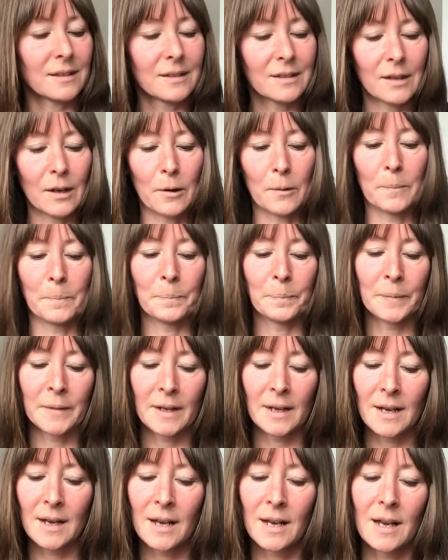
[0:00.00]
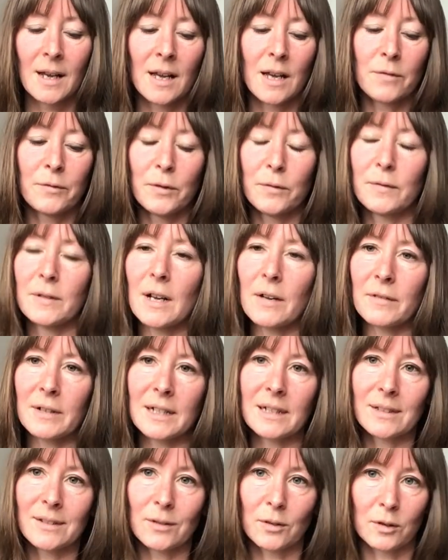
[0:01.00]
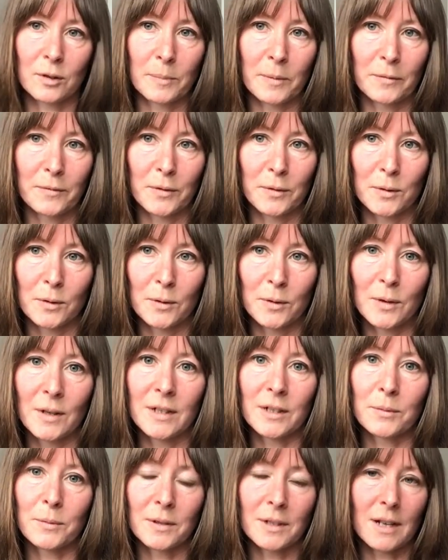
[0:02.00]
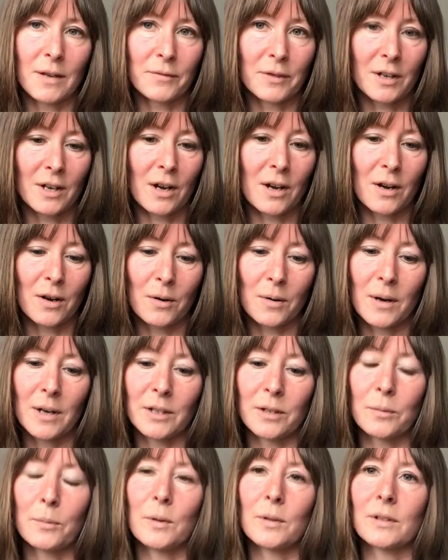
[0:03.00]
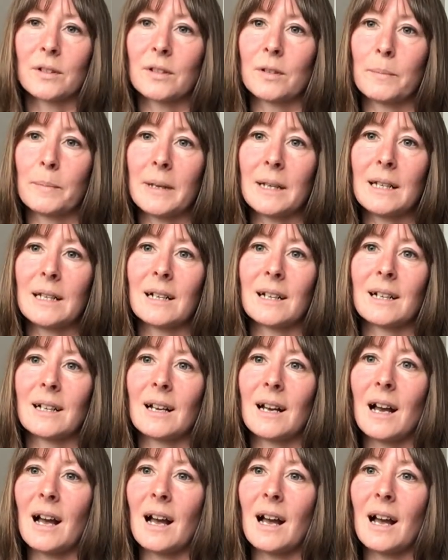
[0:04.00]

So if you've never knit socks before and you want to have a go and you want to be